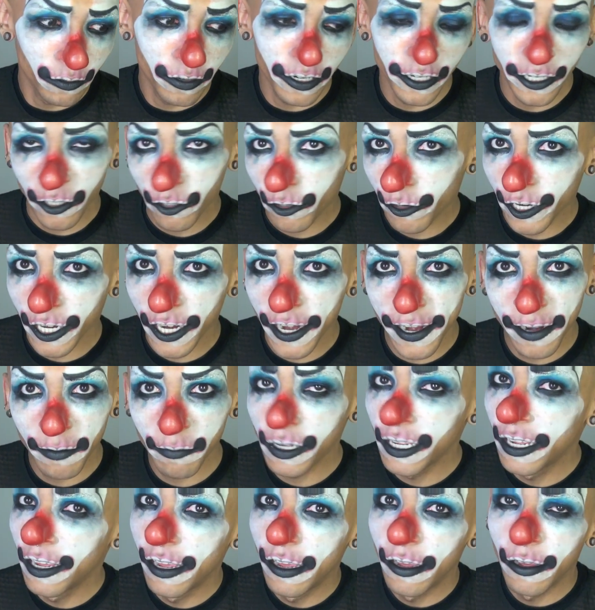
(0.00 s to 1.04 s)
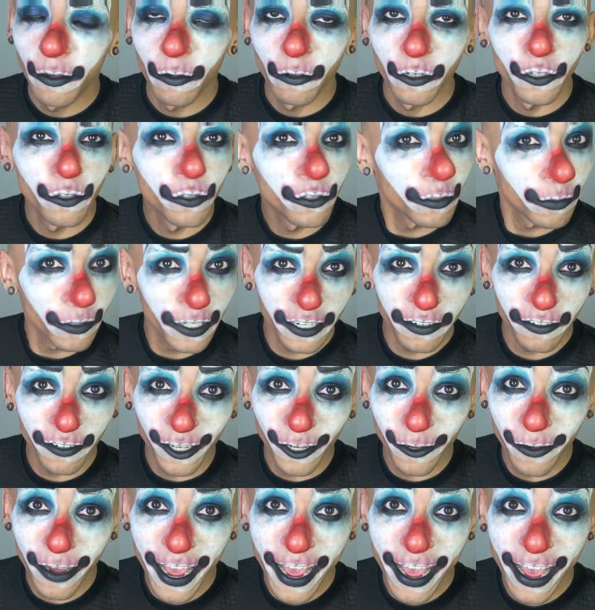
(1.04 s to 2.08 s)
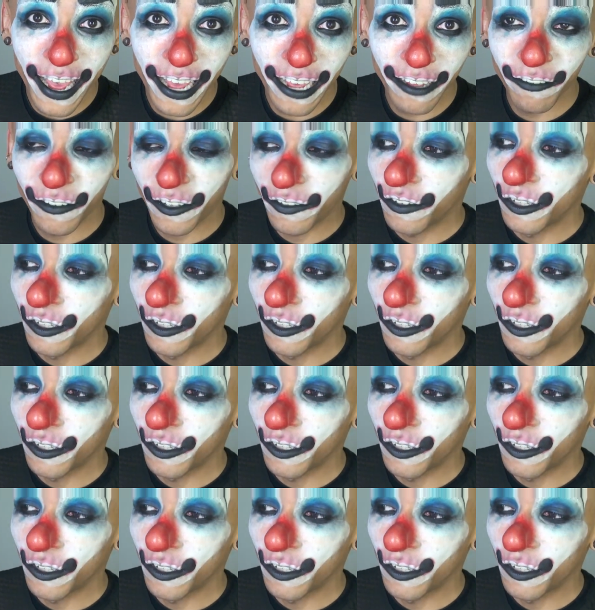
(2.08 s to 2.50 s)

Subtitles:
or red cream. Use whatever you have.